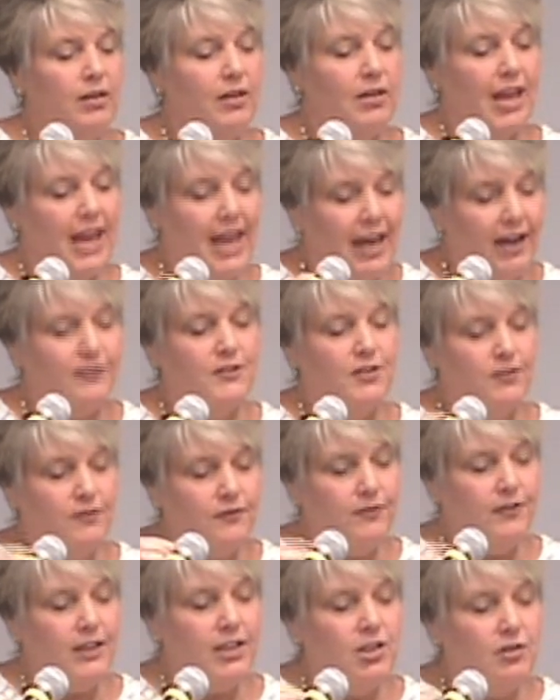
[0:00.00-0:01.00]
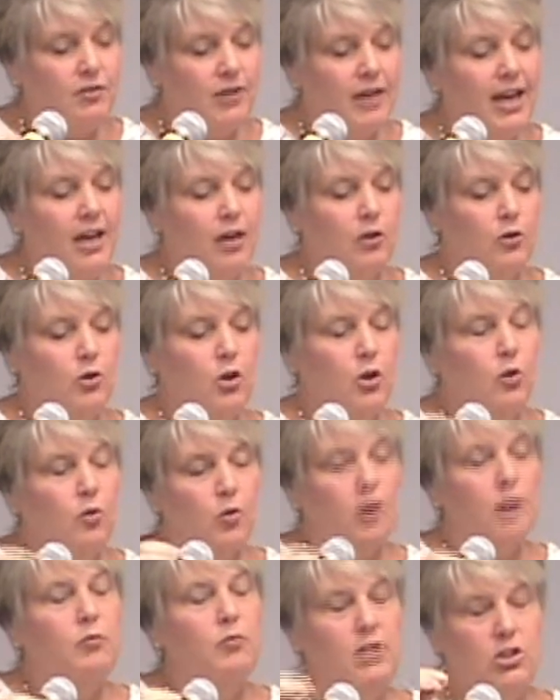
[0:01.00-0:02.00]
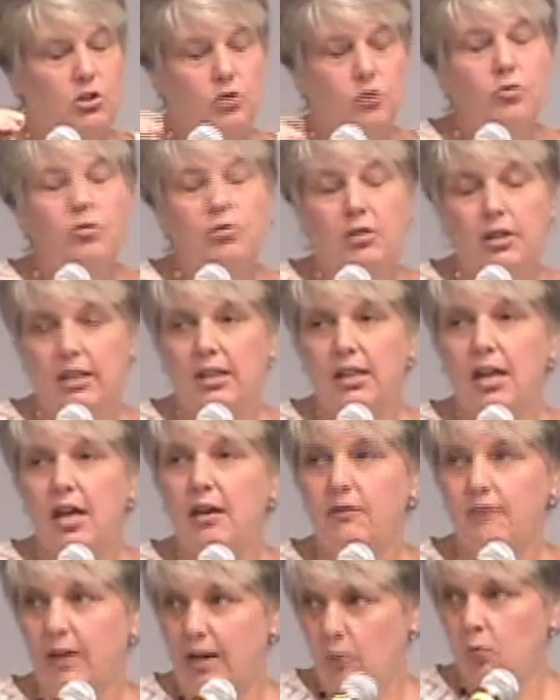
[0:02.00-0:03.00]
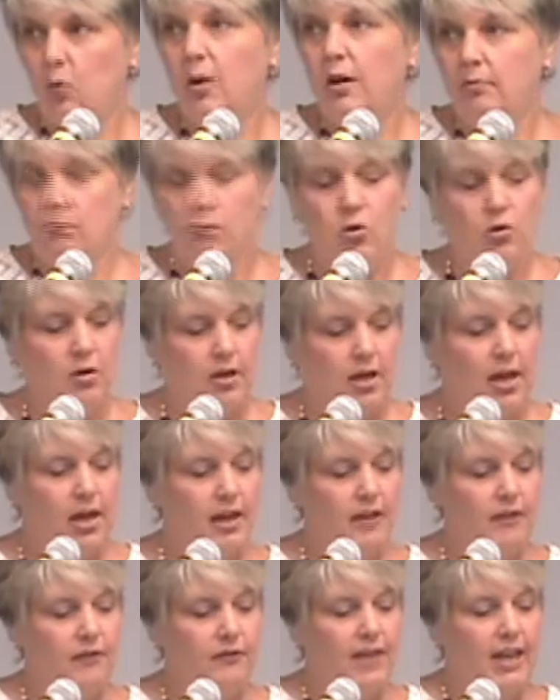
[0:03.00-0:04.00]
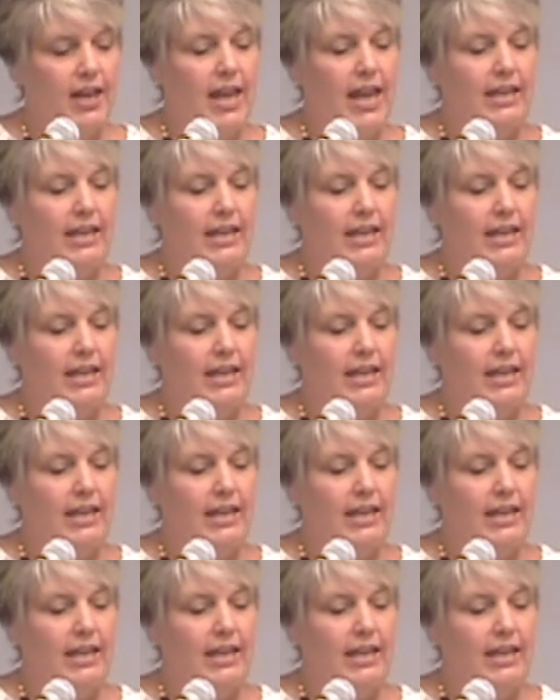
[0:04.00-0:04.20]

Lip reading: We have to figure out what we truly love and want more of,